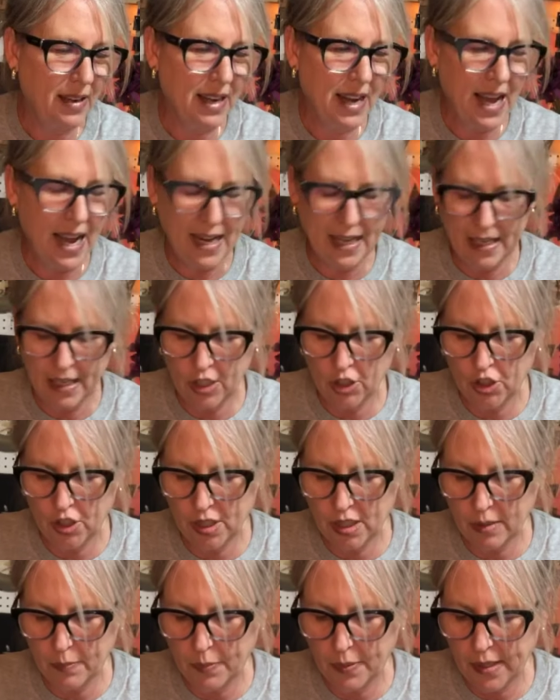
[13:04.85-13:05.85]
9
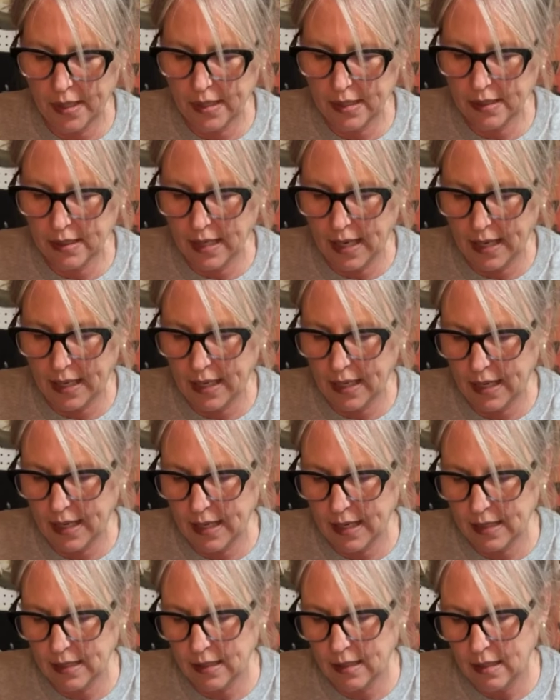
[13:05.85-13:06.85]
inches a piece that I
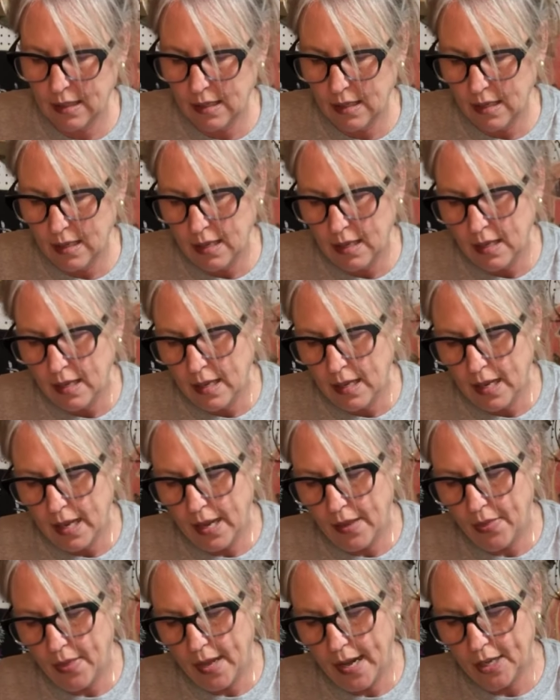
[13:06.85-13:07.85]
cut.
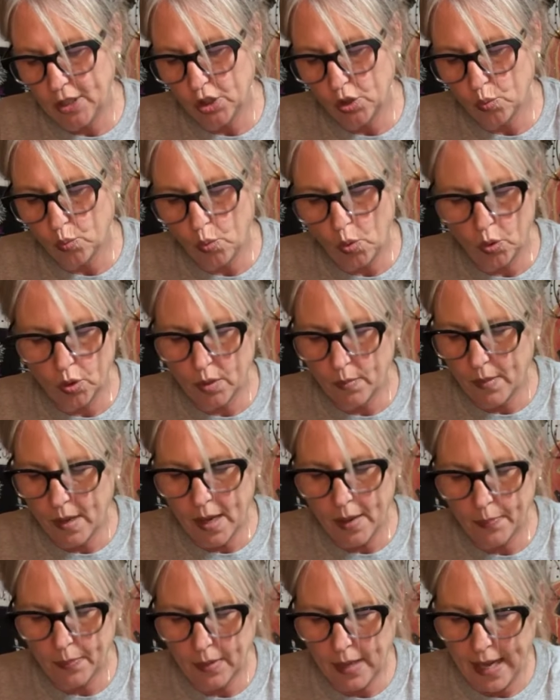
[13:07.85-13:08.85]
And then I just rolled them
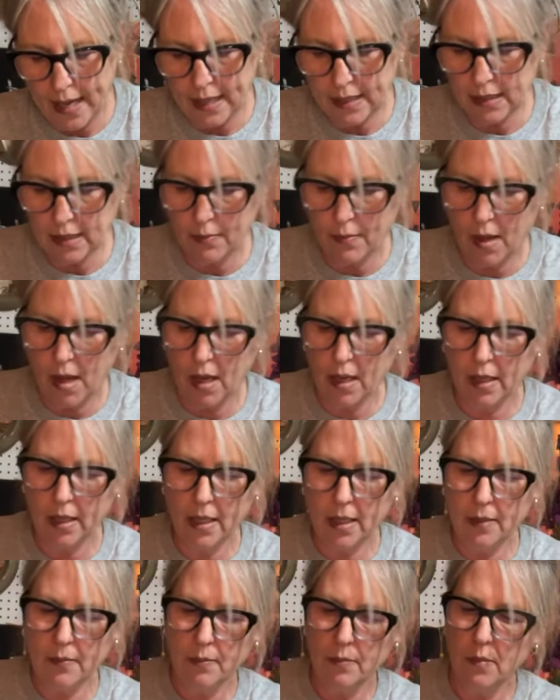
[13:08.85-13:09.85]
up like a
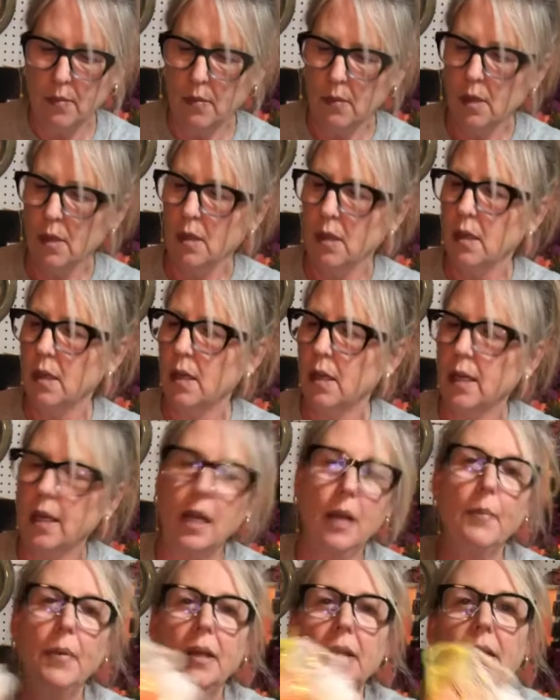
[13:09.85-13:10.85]
tamale,
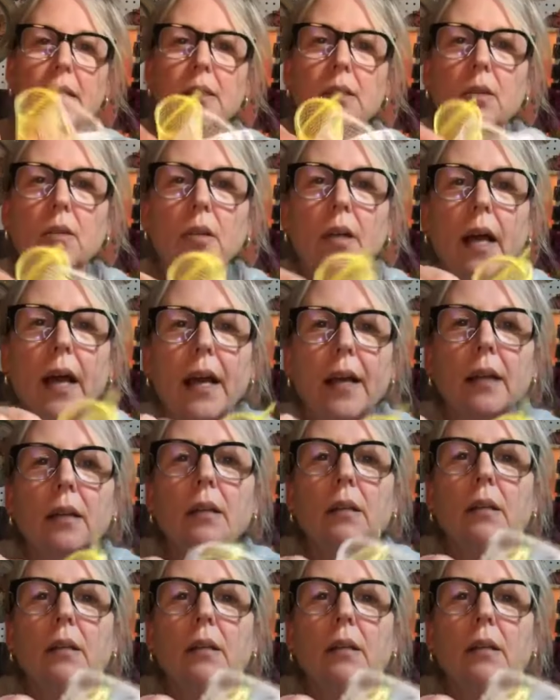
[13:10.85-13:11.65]
and I made this little guy.